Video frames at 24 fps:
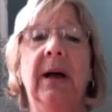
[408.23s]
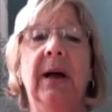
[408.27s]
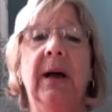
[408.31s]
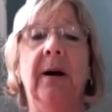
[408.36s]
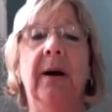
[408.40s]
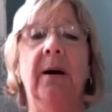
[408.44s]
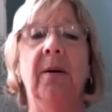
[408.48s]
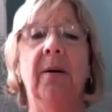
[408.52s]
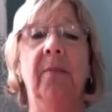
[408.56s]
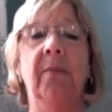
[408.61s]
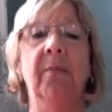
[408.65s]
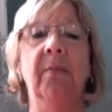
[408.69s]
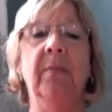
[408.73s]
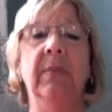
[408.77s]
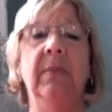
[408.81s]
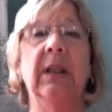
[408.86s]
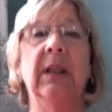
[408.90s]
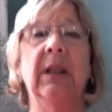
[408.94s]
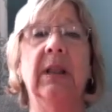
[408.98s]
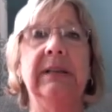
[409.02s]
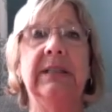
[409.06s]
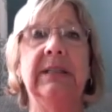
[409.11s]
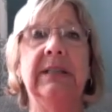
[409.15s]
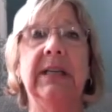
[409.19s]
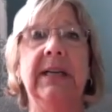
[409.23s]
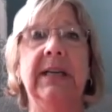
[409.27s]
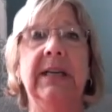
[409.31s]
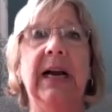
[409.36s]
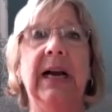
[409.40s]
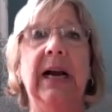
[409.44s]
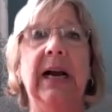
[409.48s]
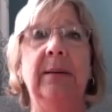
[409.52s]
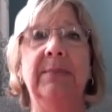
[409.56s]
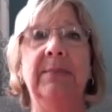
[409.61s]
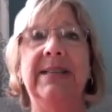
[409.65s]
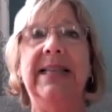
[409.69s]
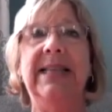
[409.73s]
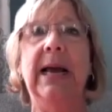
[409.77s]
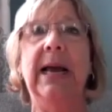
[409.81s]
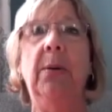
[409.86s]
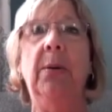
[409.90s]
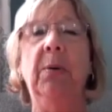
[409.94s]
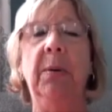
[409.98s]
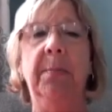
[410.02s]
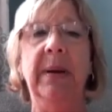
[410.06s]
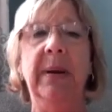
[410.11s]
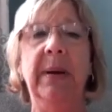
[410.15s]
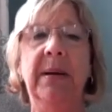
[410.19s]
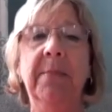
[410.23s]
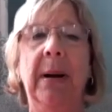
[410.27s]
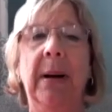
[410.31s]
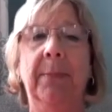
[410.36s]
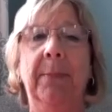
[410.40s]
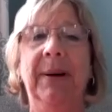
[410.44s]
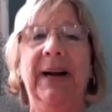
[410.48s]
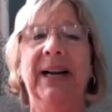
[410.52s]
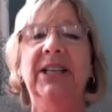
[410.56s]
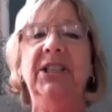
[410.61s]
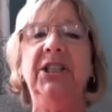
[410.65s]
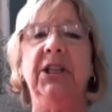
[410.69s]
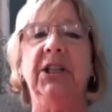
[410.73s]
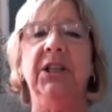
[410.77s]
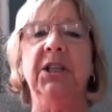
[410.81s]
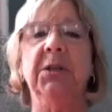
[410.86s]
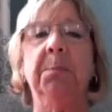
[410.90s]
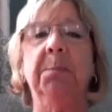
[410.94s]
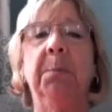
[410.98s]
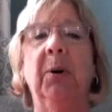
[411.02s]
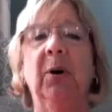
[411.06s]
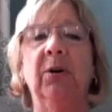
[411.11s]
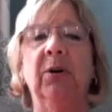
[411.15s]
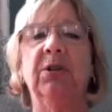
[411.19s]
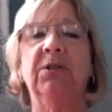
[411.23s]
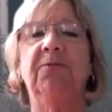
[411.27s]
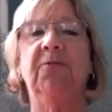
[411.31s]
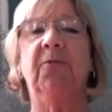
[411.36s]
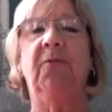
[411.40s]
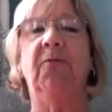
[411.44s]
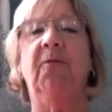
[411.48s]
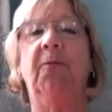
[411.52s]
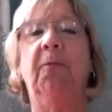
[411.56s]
Lots of times that would be my patient's first